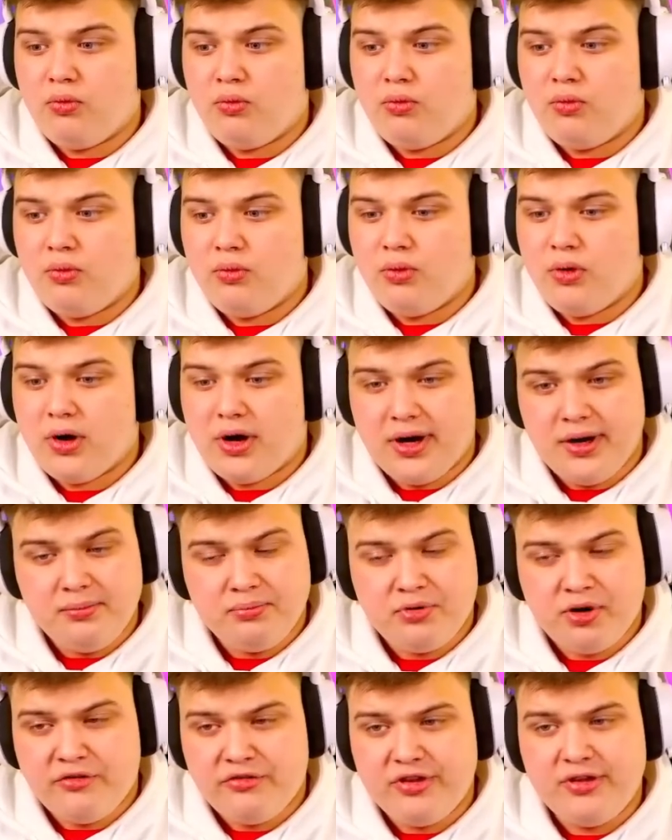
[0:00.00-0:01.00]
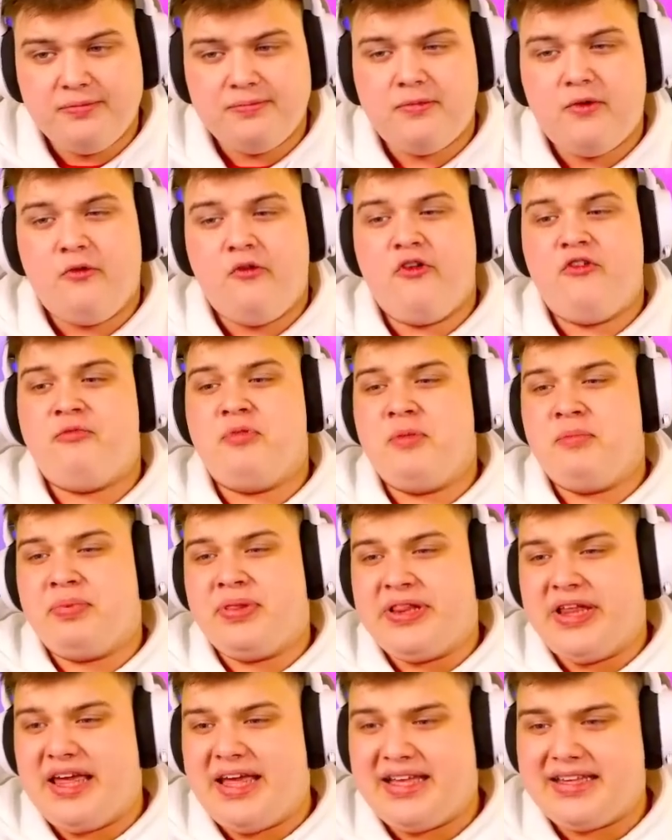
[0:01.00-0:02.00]
All right, profit. We've been
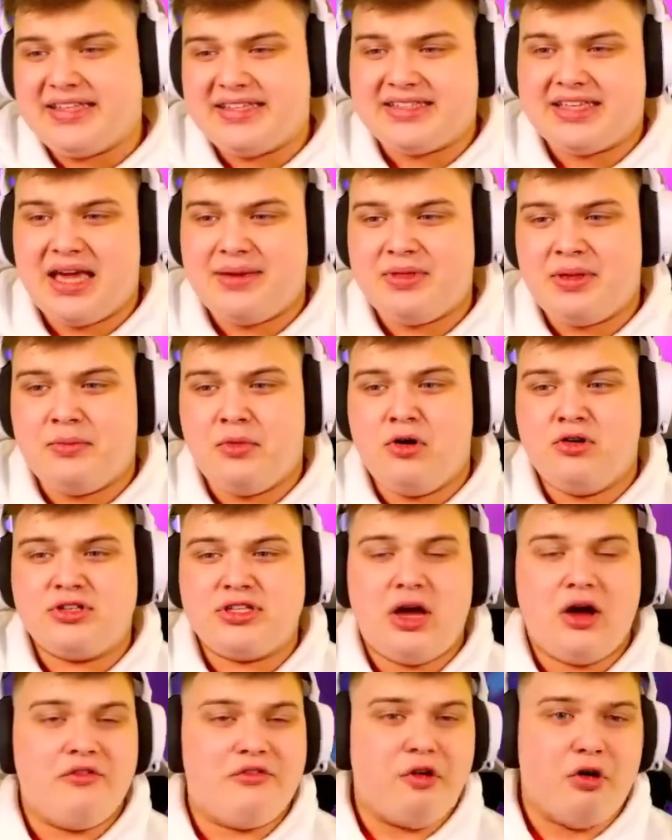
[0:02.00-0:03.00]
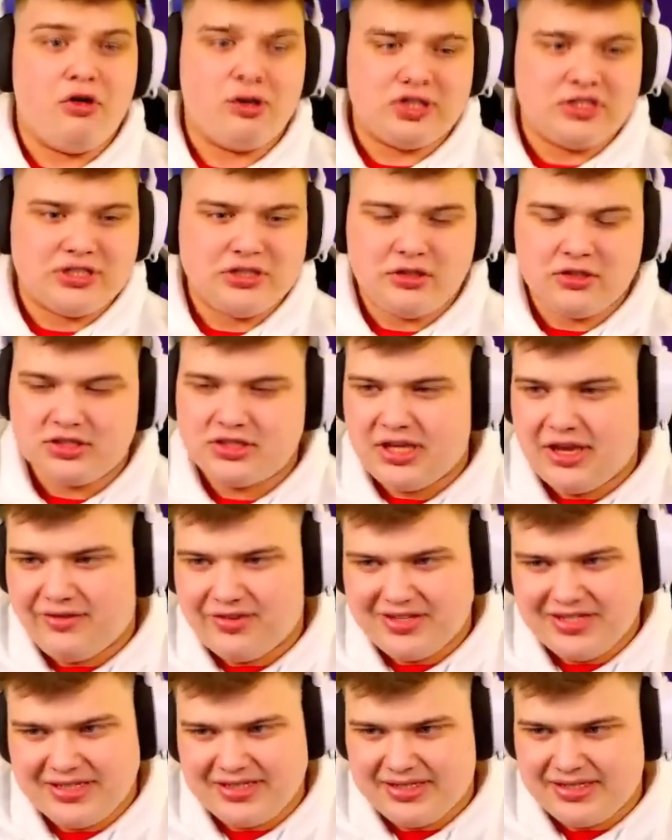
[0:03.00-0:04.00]
playing this game the most out of all the slots ever
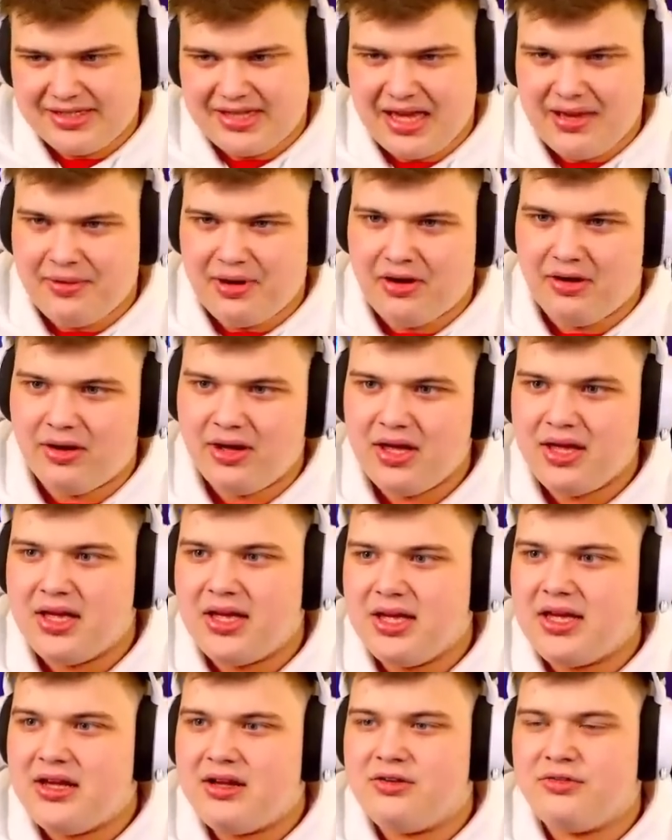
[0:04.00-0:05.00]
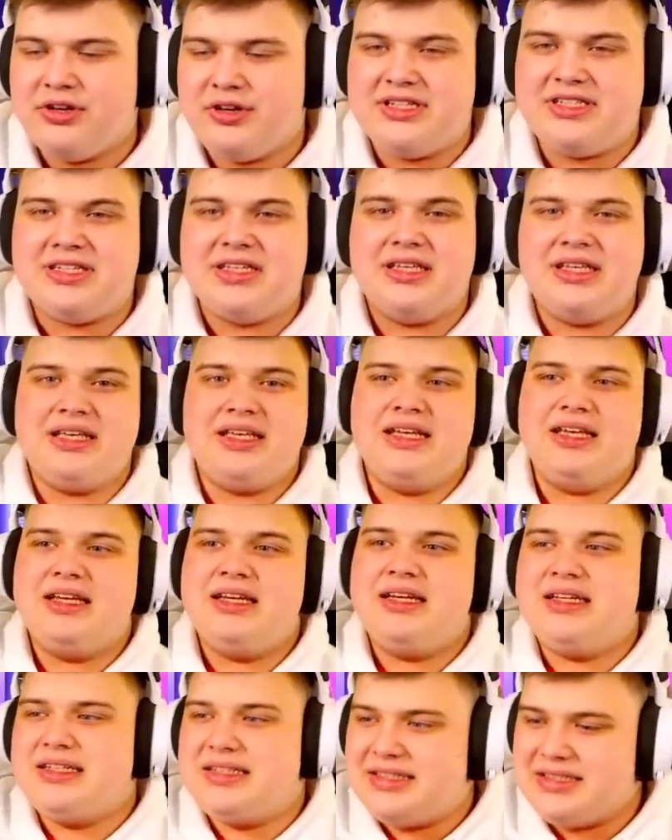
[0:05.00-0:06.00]
since this came out recently.
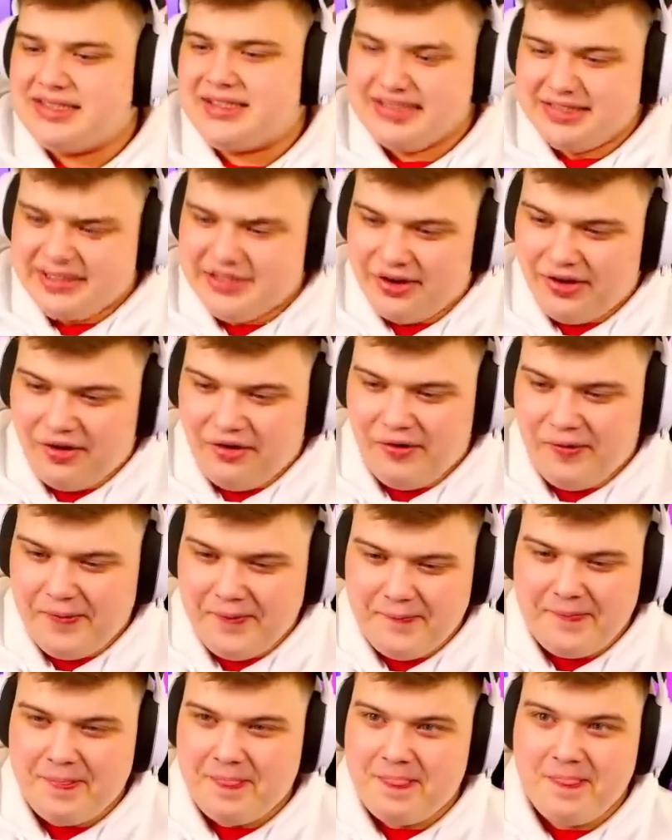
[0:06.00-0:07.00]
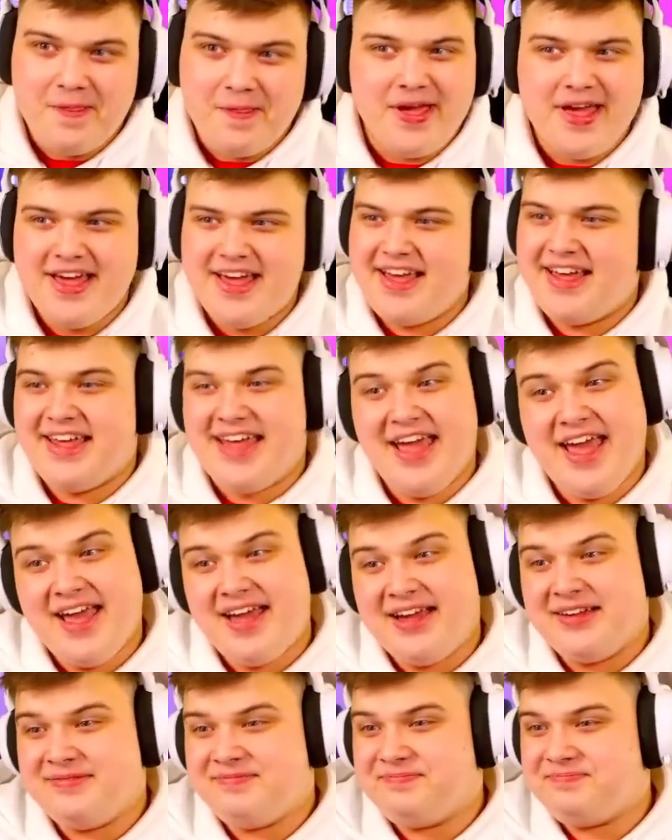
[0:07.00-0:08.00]
So, yeah.
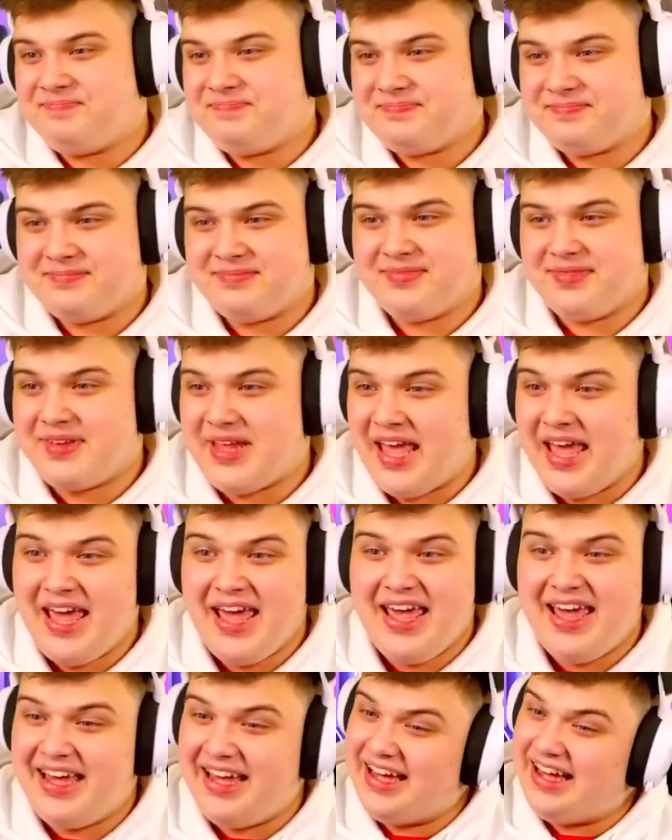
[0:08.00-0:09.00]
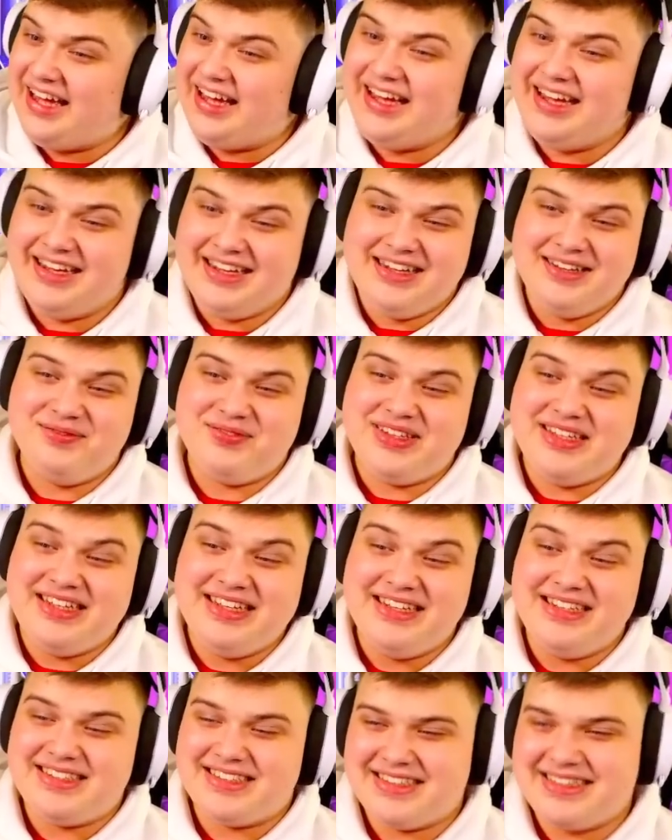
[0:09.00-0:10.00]
Yeah,
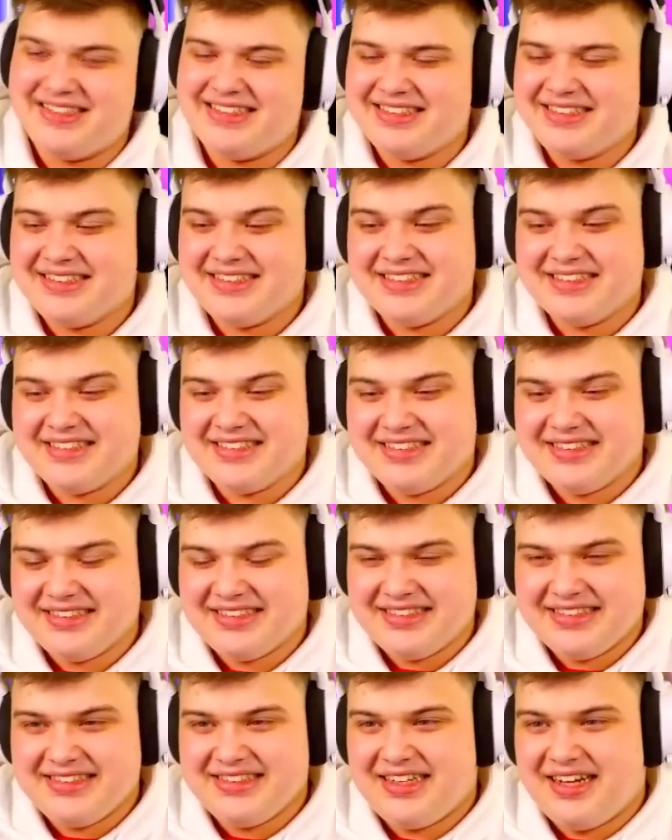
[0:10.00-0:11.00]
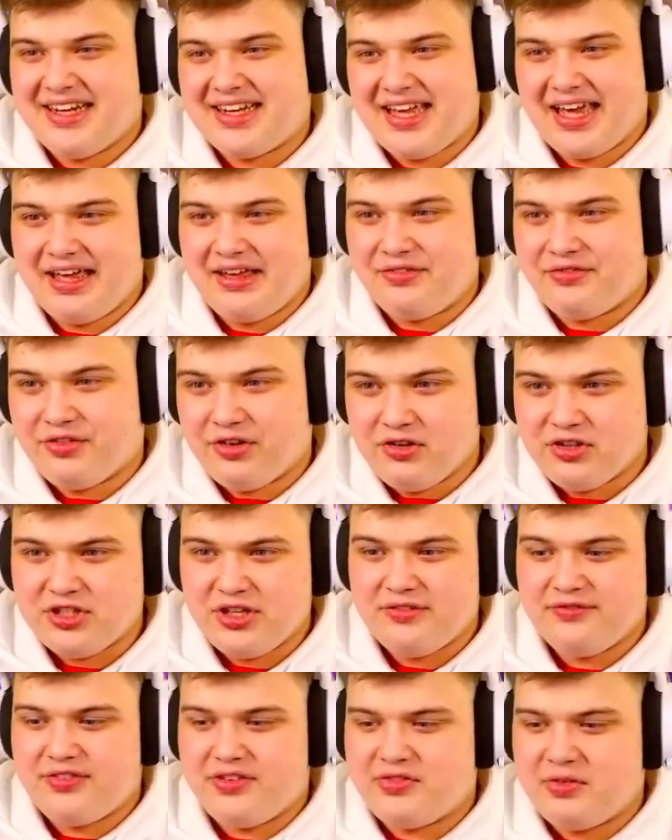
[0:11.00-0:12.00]
please. Okay,
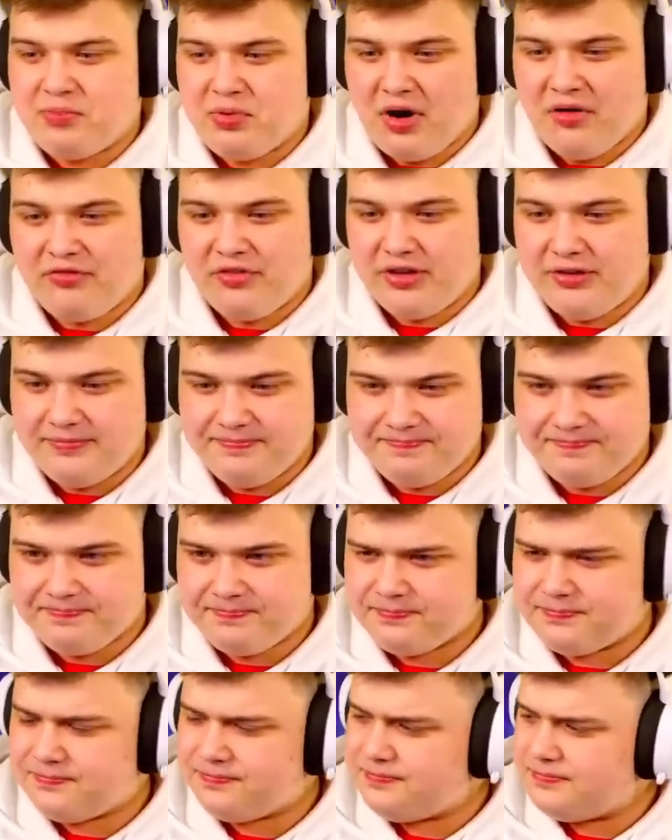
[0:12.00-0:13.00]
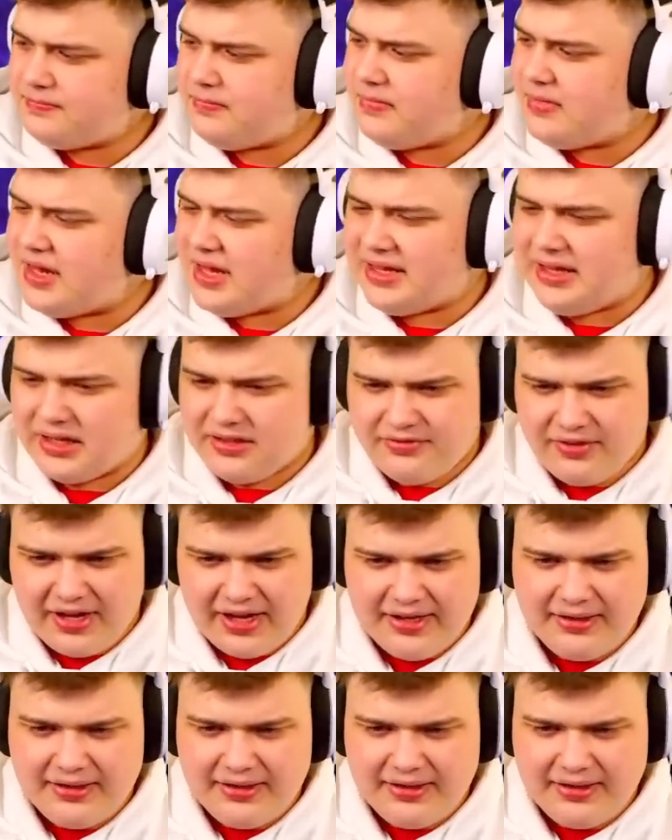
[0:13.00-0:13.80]
350 profit. That's fine.